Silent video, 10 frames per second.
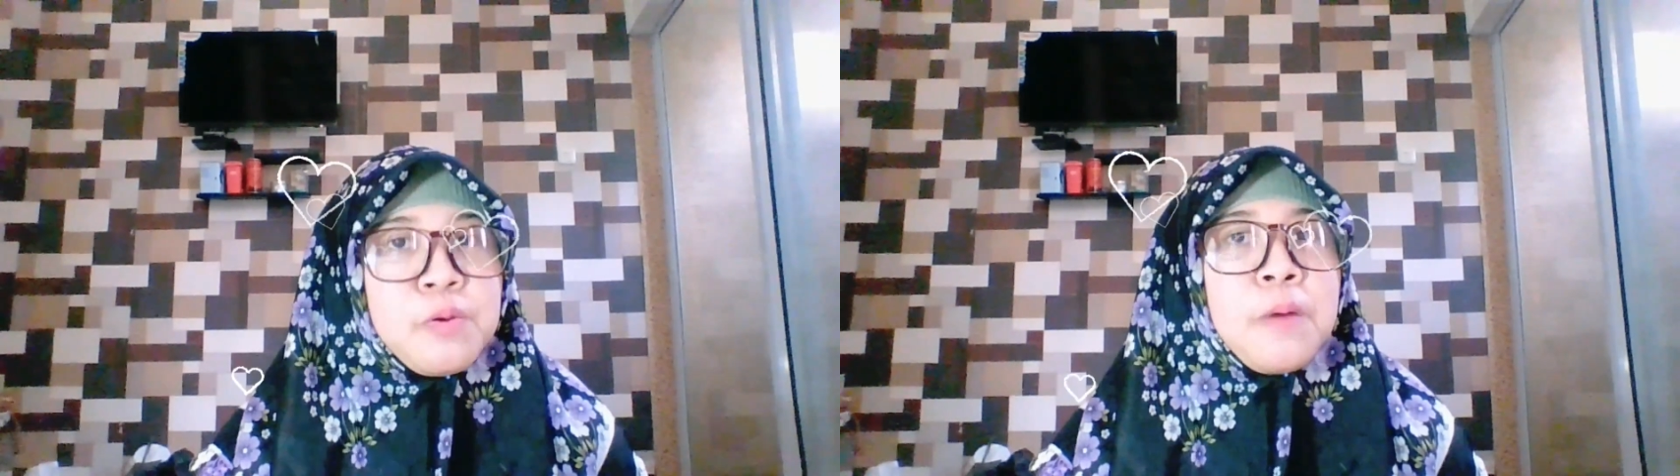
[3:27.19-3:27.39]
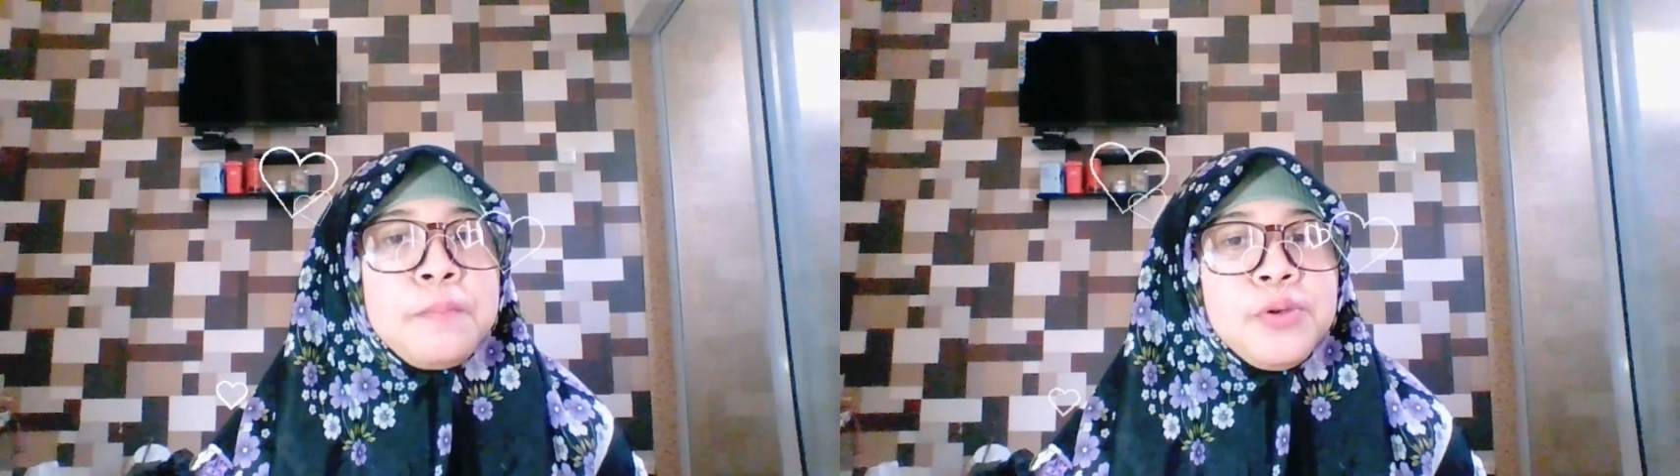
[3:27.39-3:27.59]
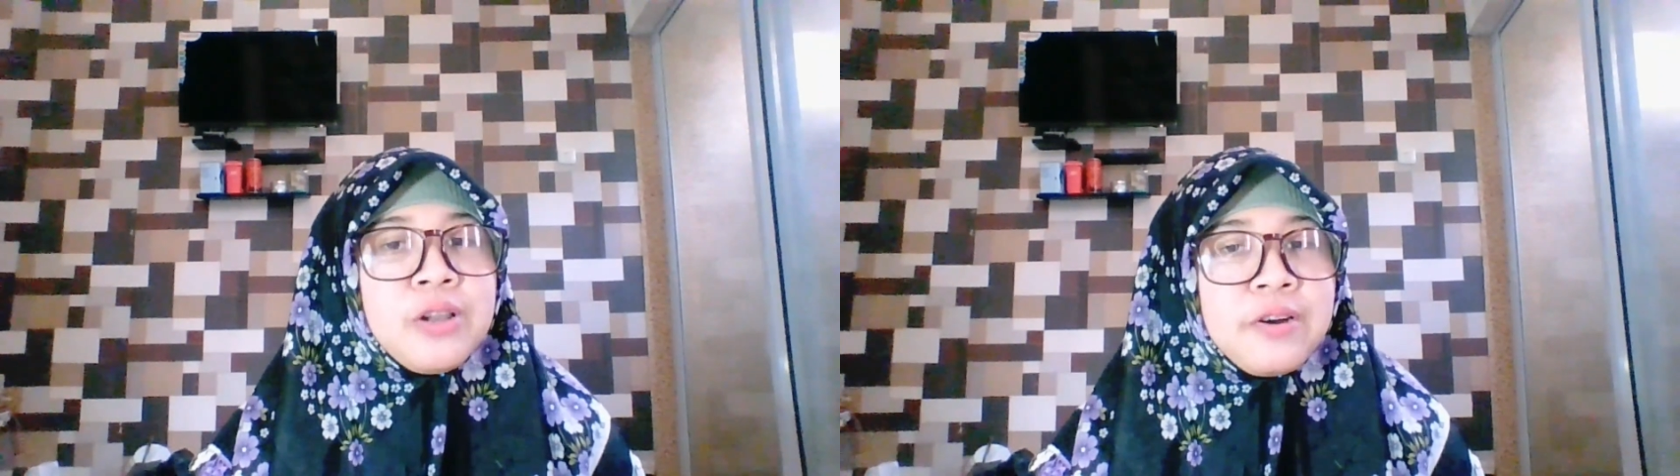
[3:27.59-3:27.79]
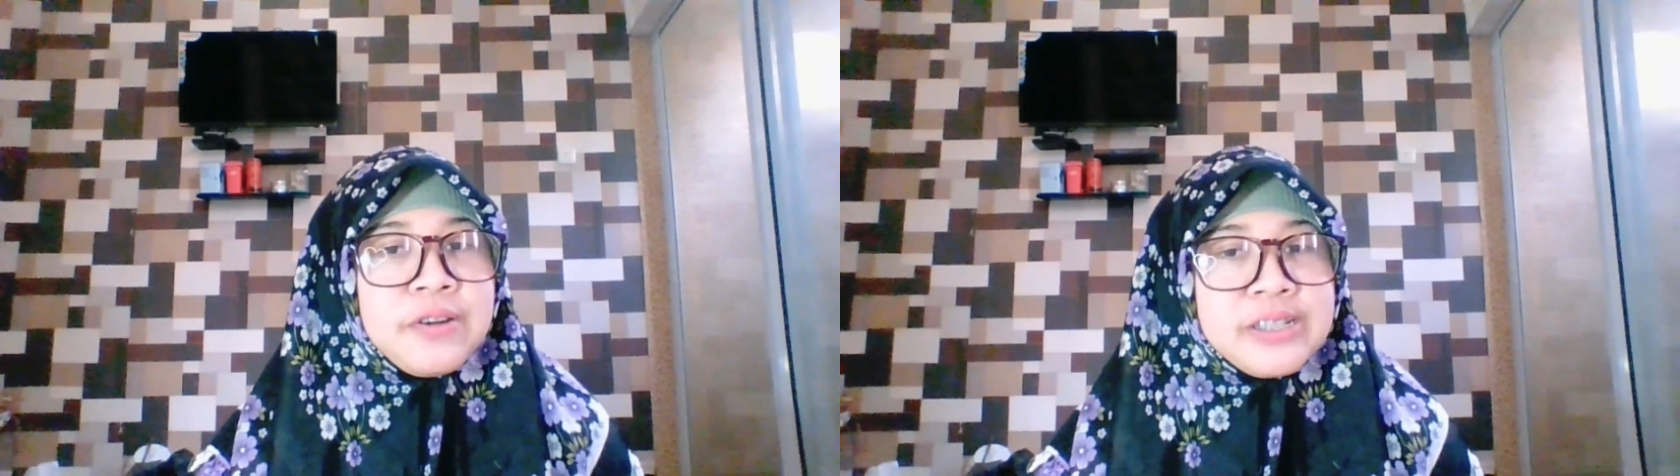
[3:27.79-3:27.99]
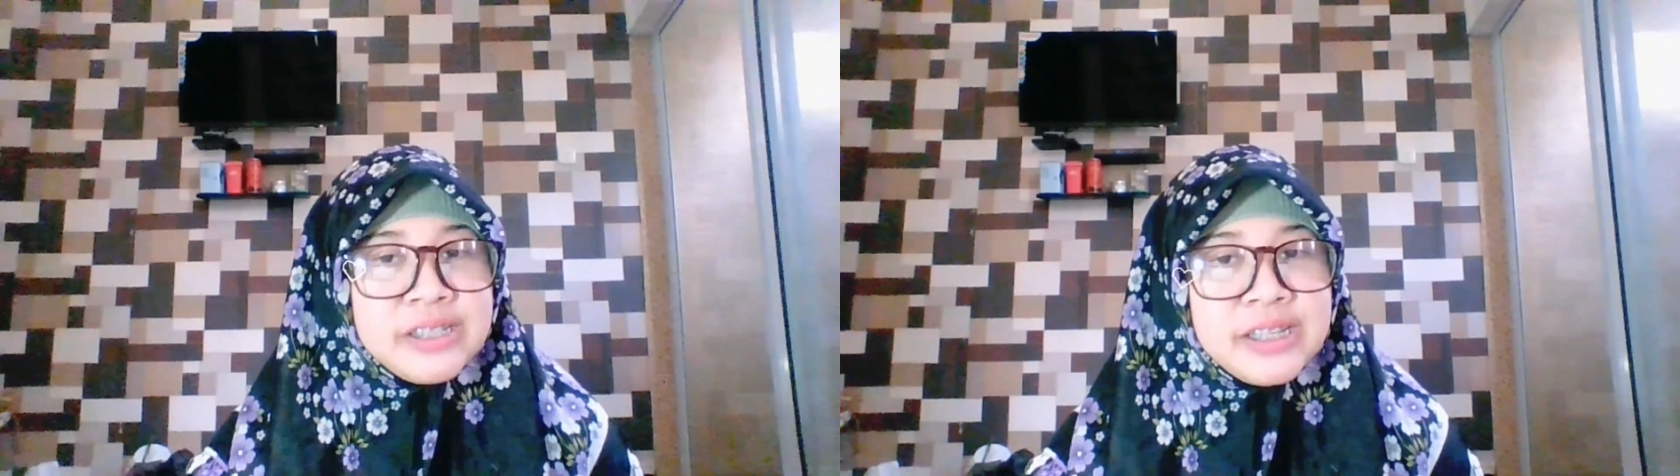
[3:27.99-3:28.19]

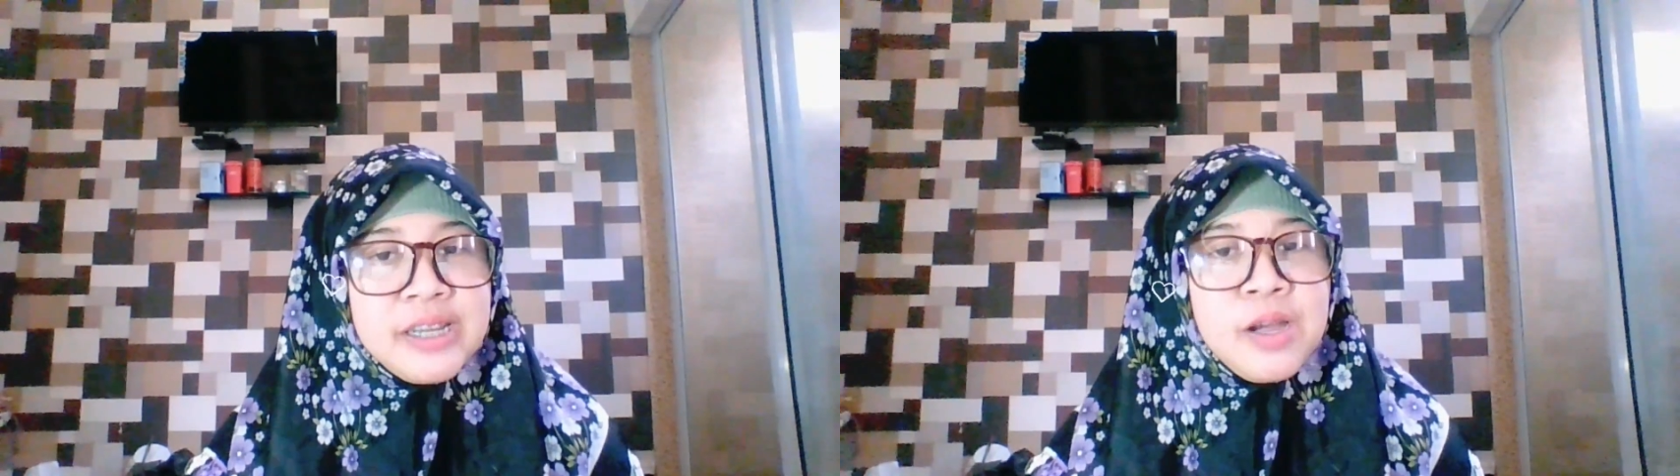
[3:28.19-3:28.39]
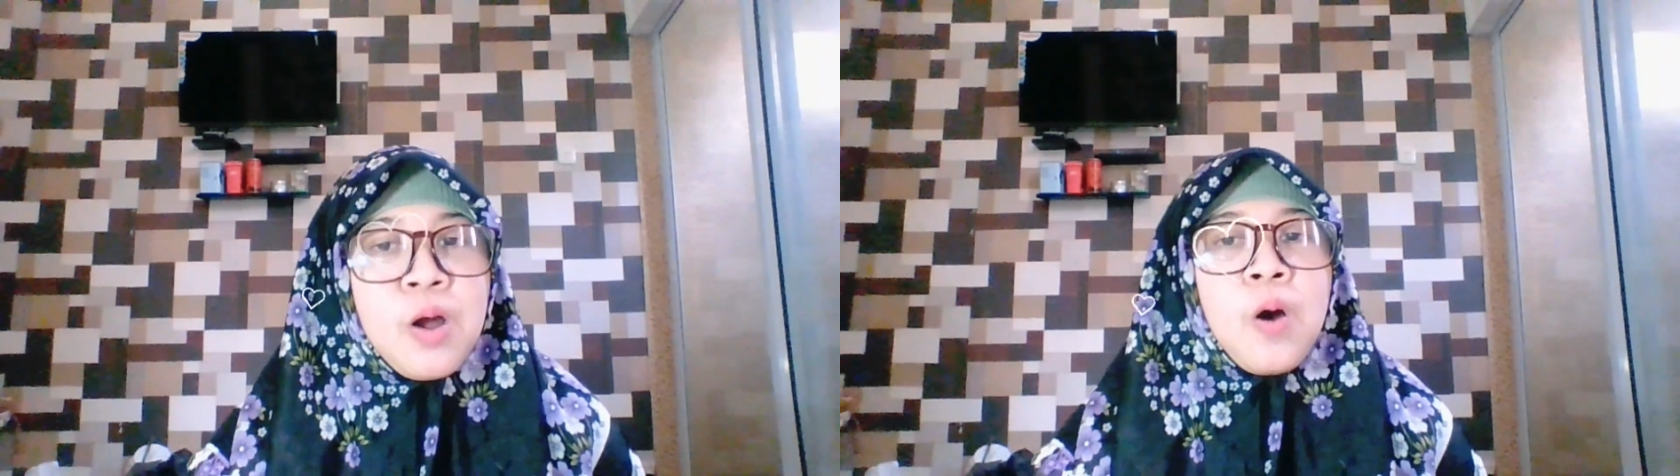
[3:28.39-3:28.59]
popularity,